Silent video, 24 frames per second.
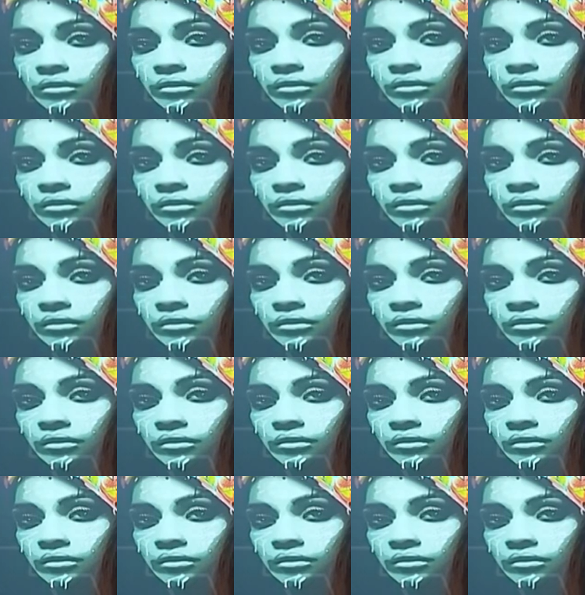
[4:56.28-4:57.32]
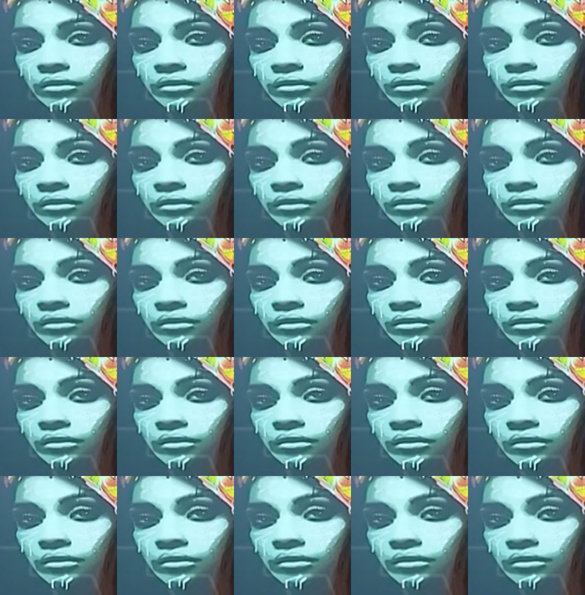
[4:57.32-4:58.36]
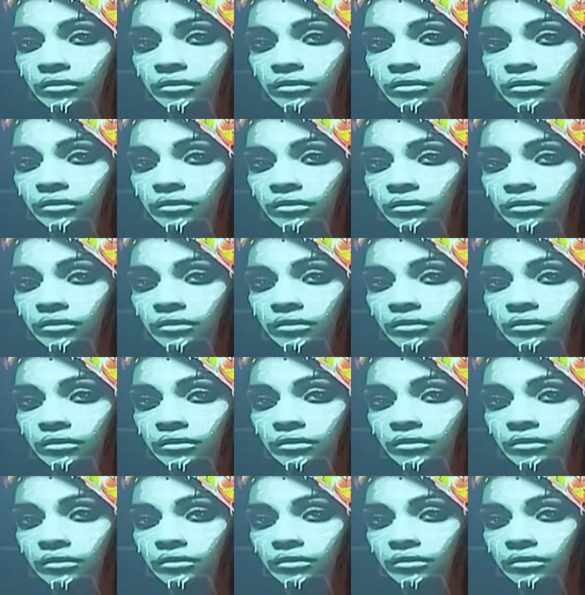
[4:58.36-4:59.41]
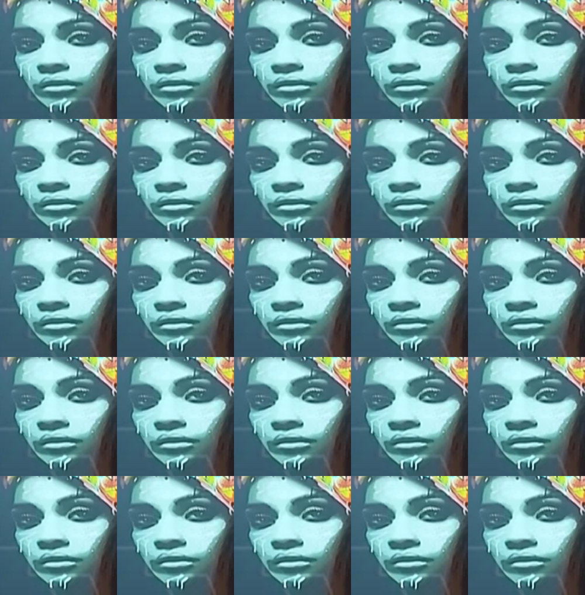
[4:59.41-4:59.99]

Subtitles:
The person shown says nothing.